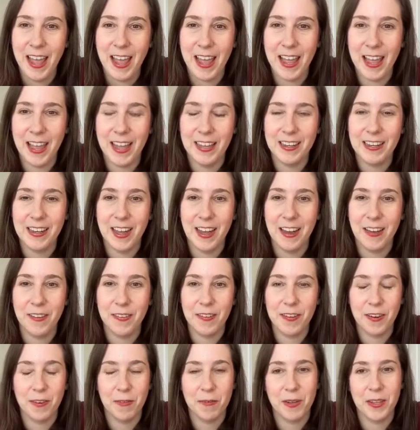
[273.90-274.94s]
and how
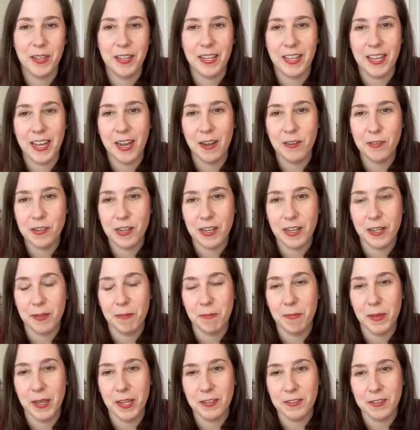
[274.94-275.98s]
they're really
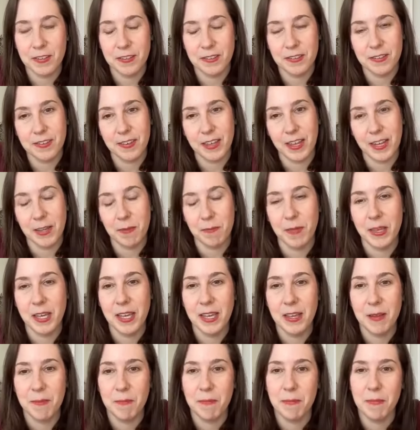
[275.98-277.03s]
gouging patients like me
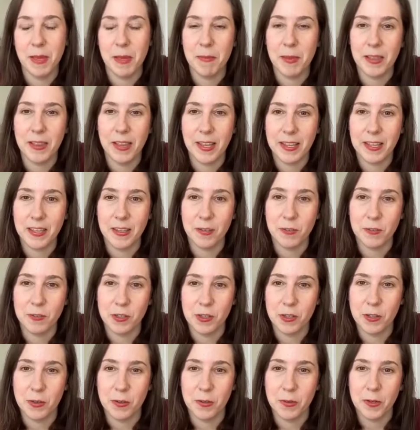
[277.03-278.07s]
and maybe like you
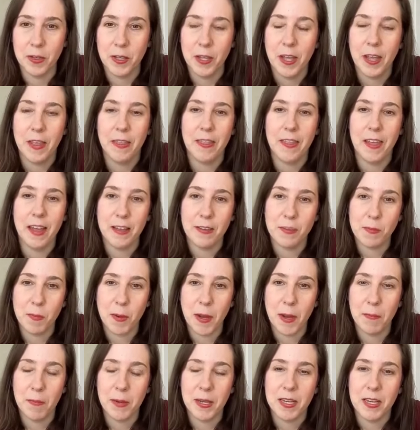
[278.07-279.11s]
too. That's
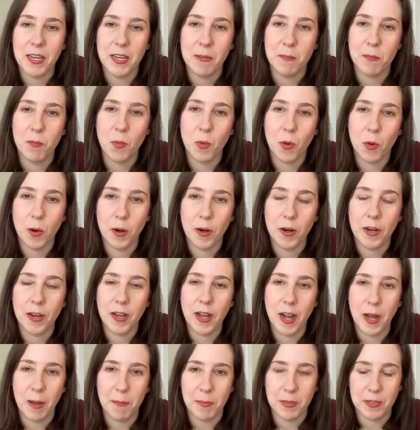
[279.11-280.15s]
why we need more
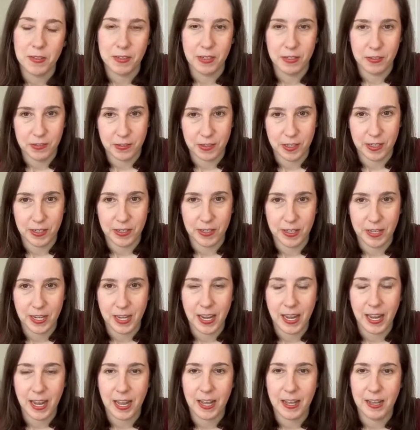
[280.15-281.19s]
competition.
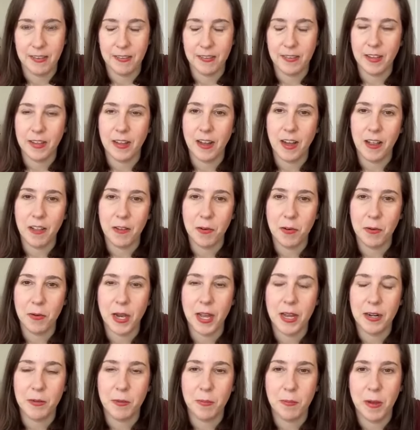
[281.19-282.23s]
And the
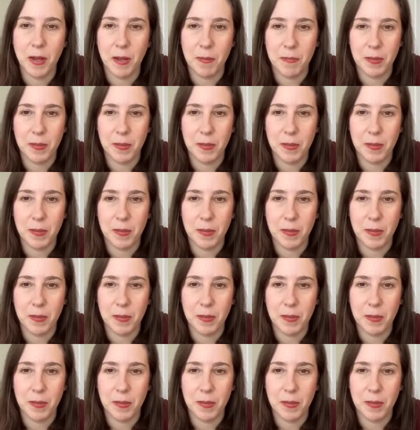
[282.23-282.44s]
Colorado